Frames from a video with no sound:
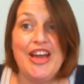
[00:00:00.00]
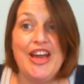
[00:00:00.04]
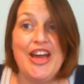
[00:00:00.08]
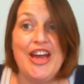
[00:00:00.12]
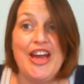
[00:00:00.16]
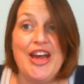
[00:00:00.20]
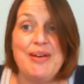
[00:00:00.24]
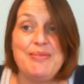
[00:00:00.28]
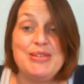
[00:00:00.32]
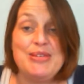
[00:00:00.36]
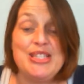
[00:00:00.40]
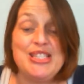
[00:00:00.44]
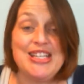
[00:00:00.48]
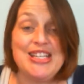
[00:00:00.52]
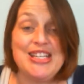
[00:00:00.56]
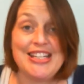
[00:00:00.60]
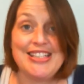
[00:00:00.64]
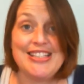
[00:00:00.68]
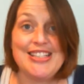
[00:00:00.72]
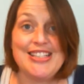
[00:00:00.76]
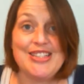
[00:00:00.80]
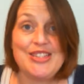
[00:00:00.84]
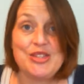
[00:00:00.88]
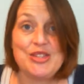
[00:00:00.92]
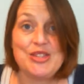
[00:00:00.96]
am
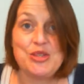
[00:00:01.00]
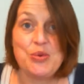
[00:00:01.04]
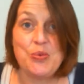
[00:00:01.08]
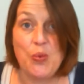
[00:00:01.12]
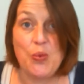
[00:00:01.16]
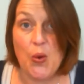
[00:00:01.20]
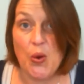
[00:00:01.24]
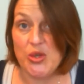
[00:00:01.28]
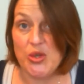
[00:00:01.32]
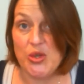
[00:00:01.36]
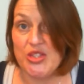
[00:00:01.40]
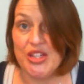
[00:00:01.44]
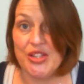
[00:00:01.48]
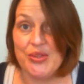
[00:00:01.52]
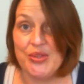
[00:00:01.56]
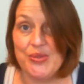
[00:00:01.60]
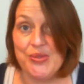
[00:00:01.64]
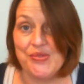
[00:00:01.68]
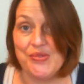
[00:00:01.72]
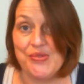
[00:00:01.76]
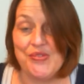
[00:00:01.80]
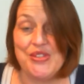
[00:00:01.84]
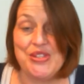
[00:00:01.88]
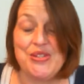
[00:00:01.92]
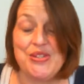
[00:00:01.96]
addicted to watching those
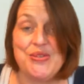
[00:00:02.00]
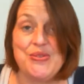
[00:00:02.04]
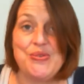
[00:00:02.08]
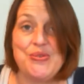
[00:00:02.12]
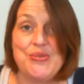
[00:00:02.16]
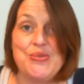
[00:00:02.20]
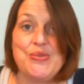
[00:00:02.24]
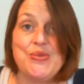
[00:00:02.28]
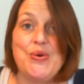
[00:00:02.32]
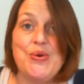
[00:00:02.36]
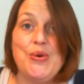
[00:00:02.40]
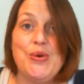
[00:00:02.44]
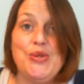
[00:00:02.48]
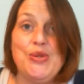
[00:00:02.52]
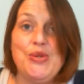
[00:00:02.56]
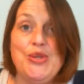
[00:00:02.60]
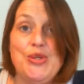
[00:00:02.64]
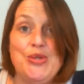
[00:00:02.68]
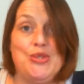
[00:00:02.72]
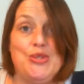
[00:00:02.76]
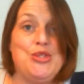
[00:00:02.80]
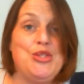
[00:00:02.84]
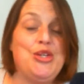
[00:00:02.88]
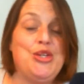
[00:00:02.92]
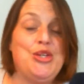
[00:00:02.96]
videos on
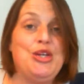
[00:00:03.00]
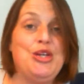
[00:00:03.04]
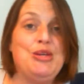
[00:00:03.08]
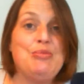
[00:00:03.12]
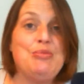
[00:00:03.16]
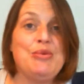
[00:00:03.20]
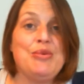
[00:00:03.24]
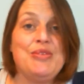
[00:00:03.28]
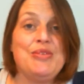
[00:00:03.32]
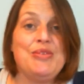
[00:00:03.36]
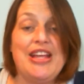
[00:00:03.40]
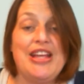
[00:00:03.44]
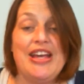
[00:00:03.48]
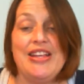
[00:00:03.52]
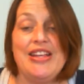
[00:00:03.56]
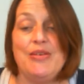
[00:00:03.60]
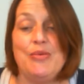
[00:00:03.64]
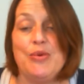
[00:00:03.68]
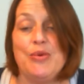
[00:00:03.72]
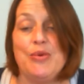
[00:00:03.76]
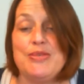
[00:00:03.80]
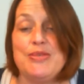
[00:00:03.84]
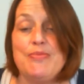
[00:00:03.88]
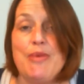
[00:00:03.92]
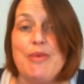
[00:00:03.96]
YouTube, like the
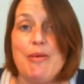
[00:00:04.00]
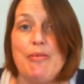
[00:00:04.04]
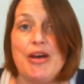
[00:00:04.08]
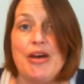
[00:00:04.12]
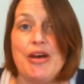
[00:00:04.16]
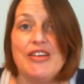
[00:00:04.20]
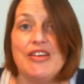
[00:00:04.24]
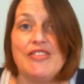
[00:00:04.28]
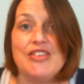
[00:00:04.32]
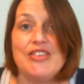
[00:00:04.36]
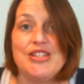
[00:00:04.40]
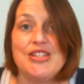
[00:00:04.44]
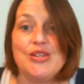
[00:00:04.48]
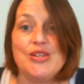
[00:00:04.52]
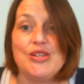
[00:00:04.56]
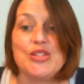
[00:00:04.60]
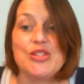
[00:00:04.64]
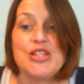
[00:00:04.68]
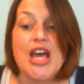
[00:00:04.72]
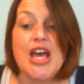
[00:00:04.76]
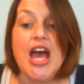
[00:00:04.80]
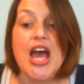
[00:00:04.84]
what's in my bag videos.